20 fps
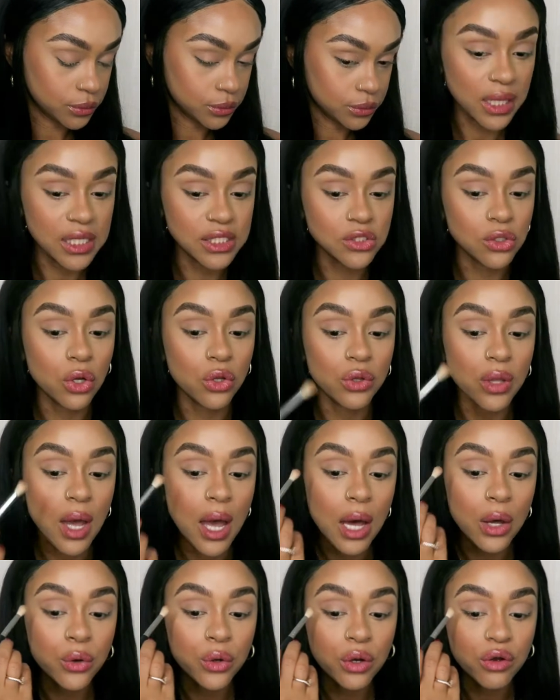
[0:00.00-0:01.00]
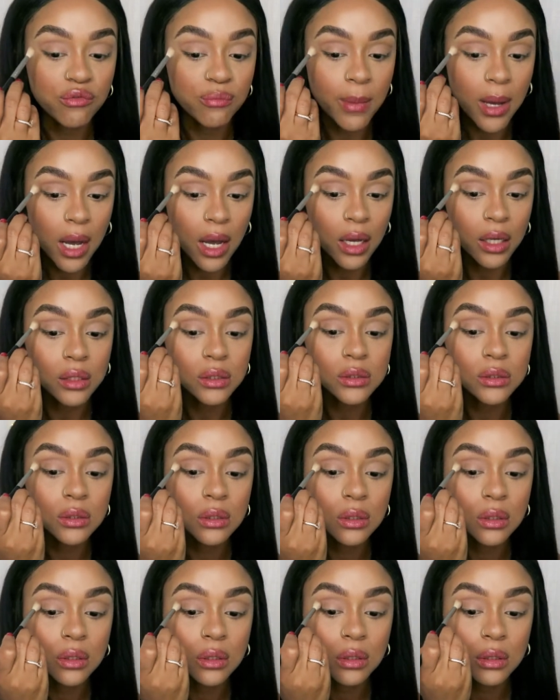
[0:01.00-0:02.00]
place it on the outer of my
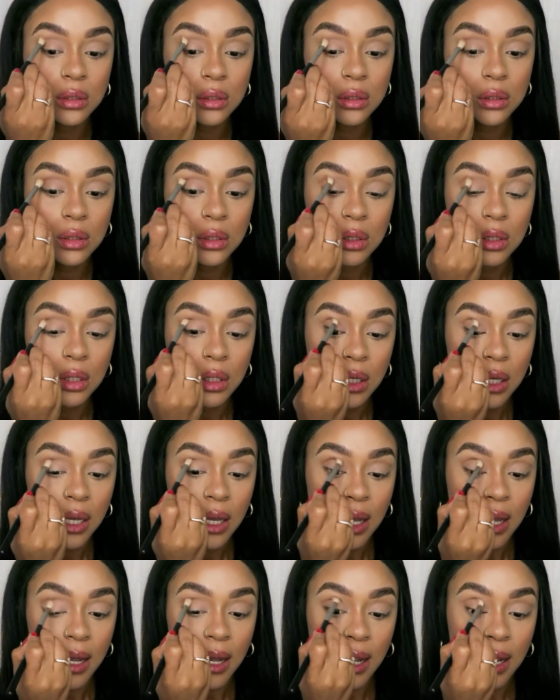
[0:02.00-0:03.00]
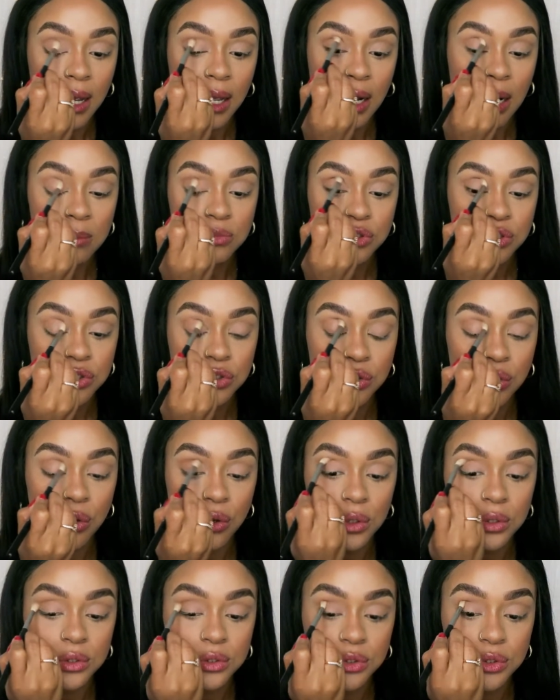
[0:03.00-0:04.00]
eyes. And I'm just
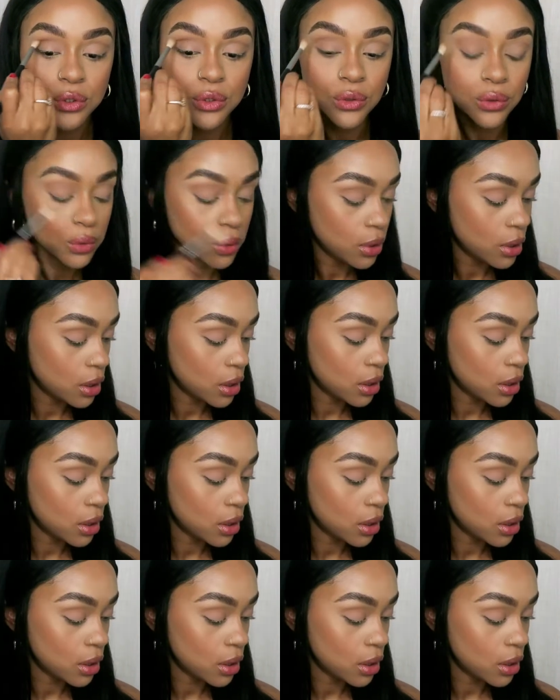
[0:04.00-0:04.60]
going to